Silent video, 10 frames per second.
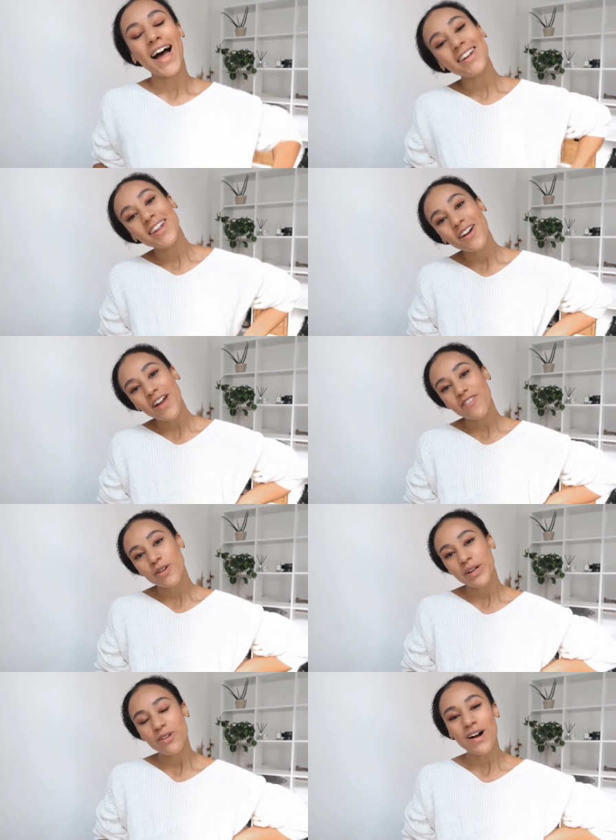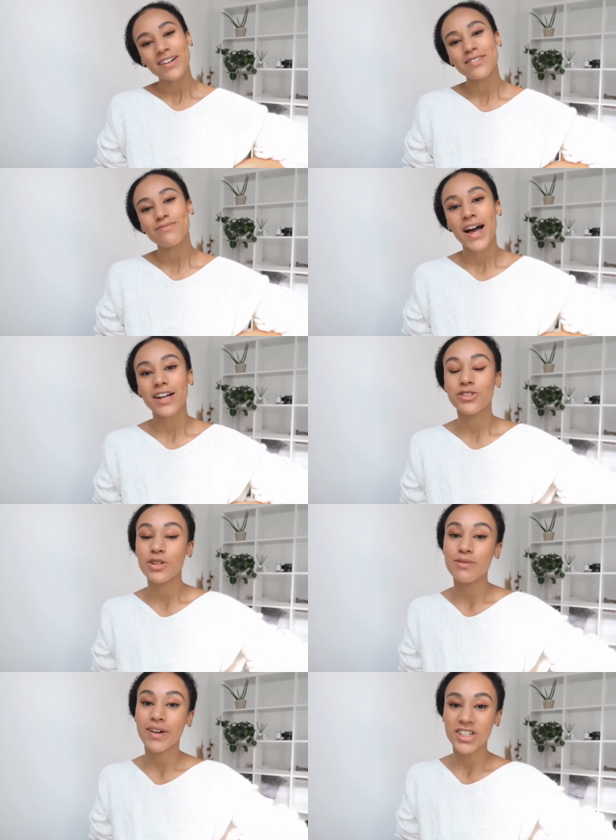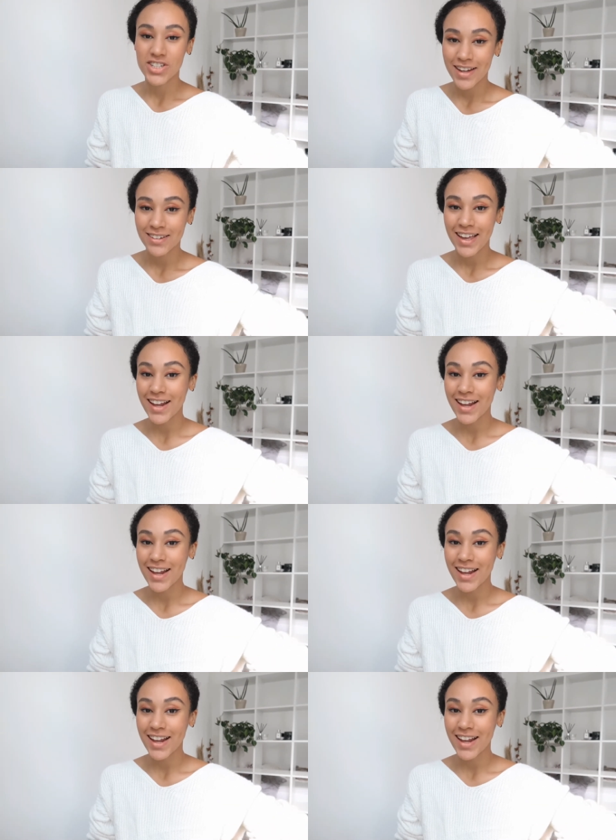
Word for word: Hello everybody, welcome back to my channel.